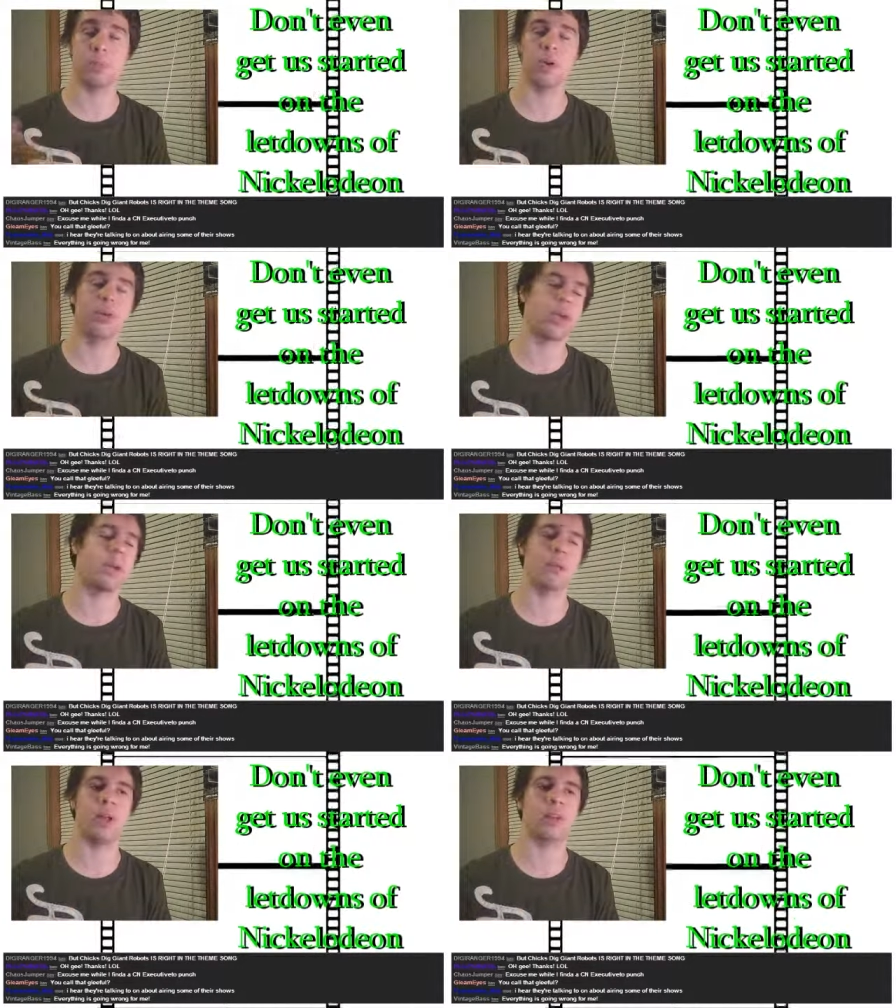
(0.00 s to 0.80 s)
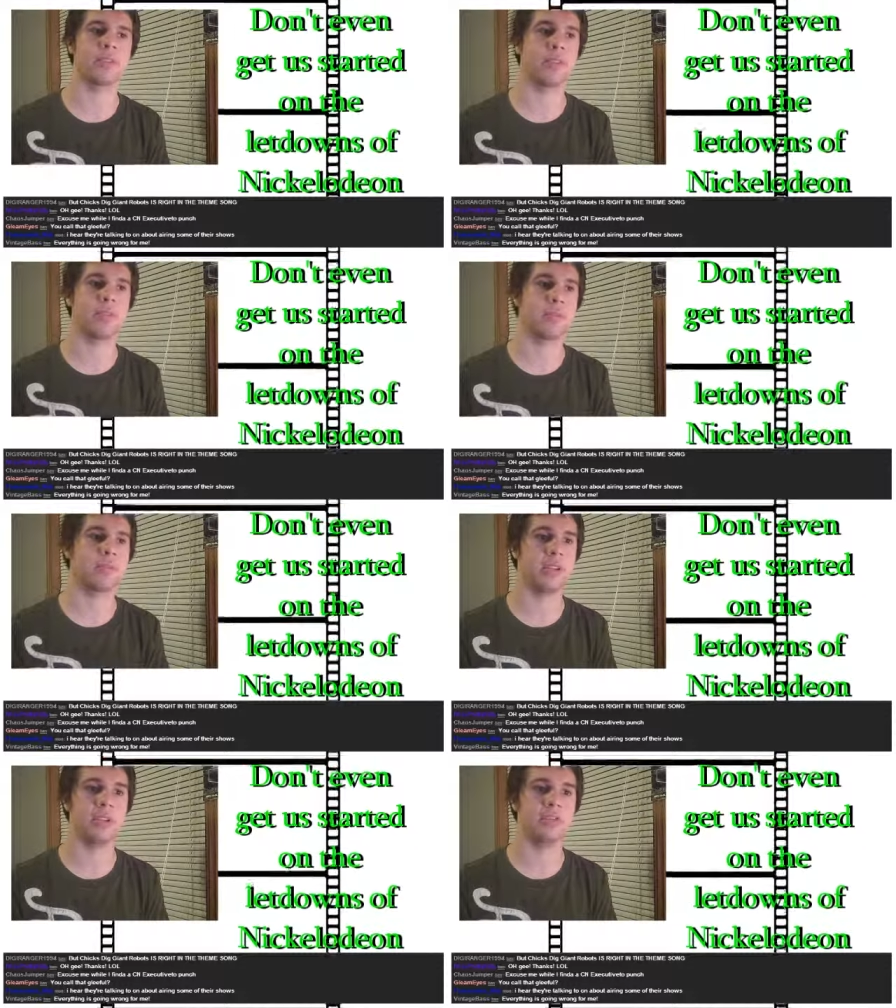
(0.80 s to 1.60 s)
programming blocks on
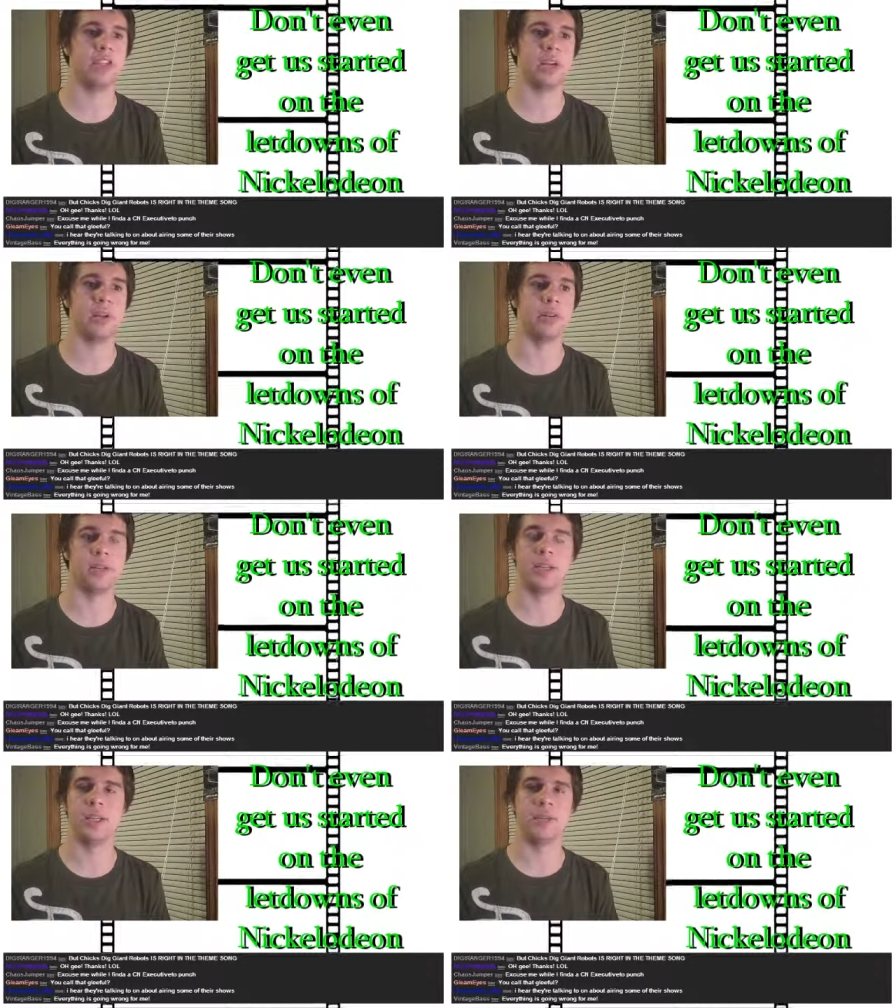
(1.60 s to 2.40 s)
standard channels.